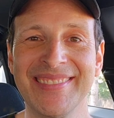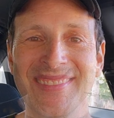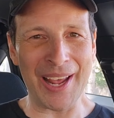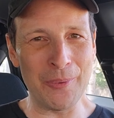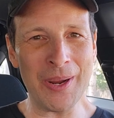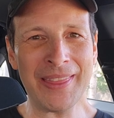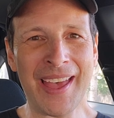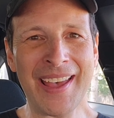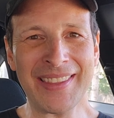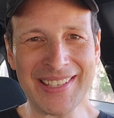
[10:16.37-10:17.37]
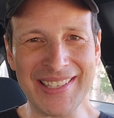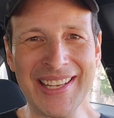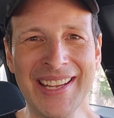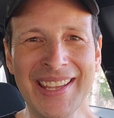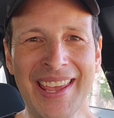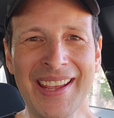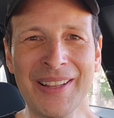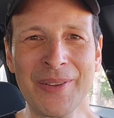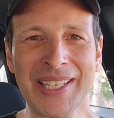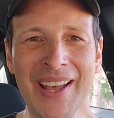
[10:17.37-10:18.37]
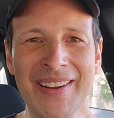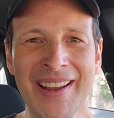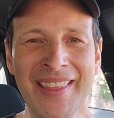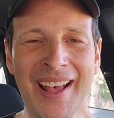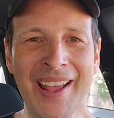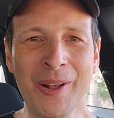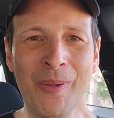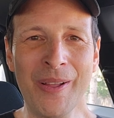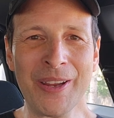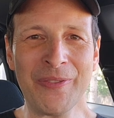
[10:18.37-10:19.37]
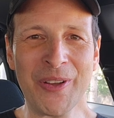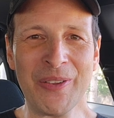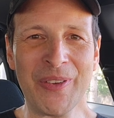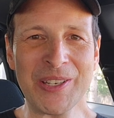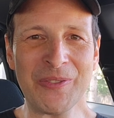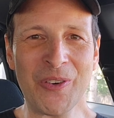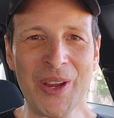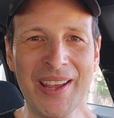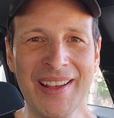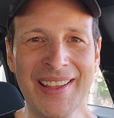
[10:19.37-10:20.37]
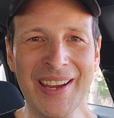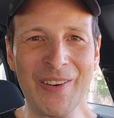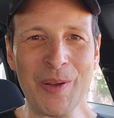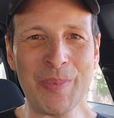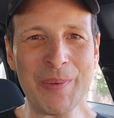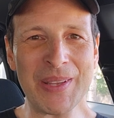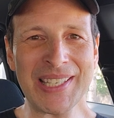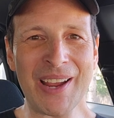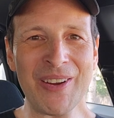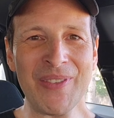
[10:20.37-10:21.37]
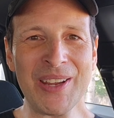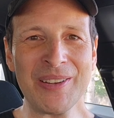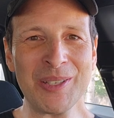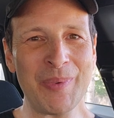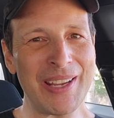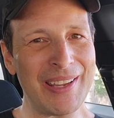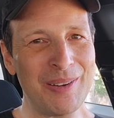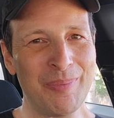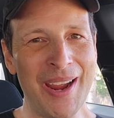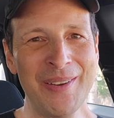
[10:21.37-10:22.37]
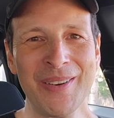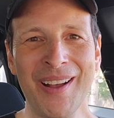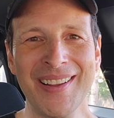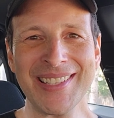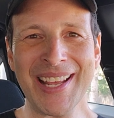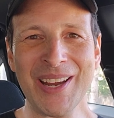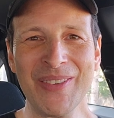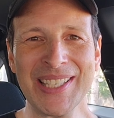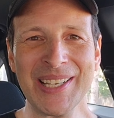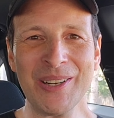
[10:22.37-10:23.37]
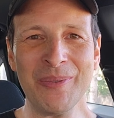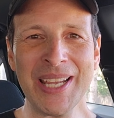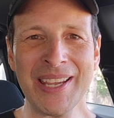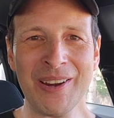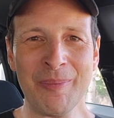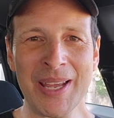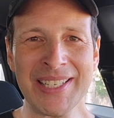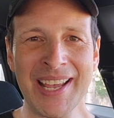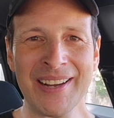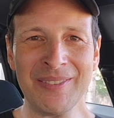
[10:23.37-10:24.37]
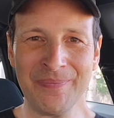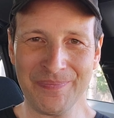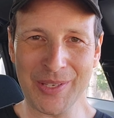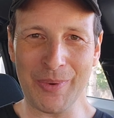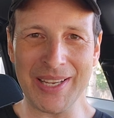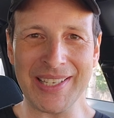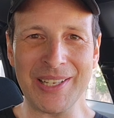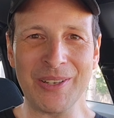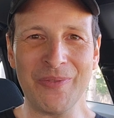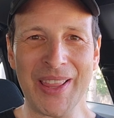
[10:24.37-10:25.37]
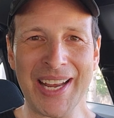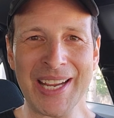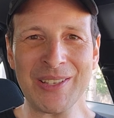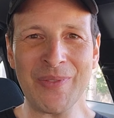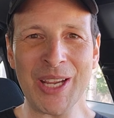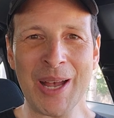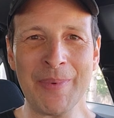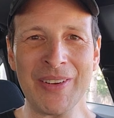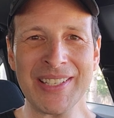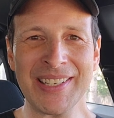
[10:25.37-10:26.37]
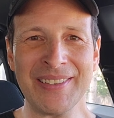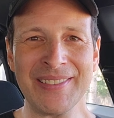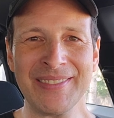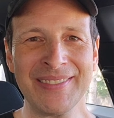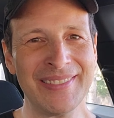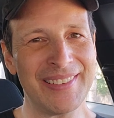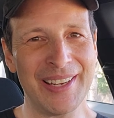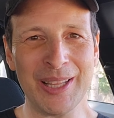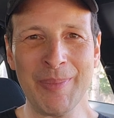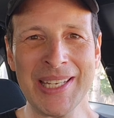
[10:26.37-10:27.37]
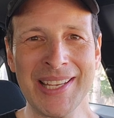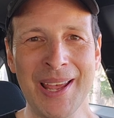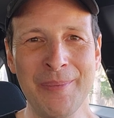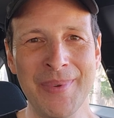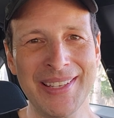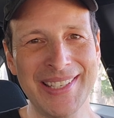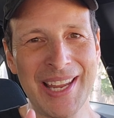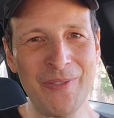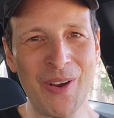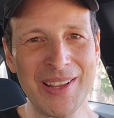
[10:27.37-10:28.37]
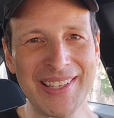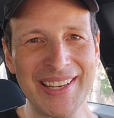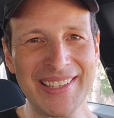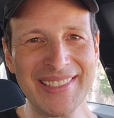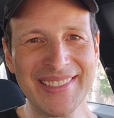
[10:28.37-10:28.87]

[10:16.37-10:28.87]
And with that, this is Ian K closing out another high-quality foodie feature for you here on Peep THIS Out Reviews, bringing you brand new content every single week here on my channel. So while you stay tuned for the next review coming real soon, in the meantime, stay frosty.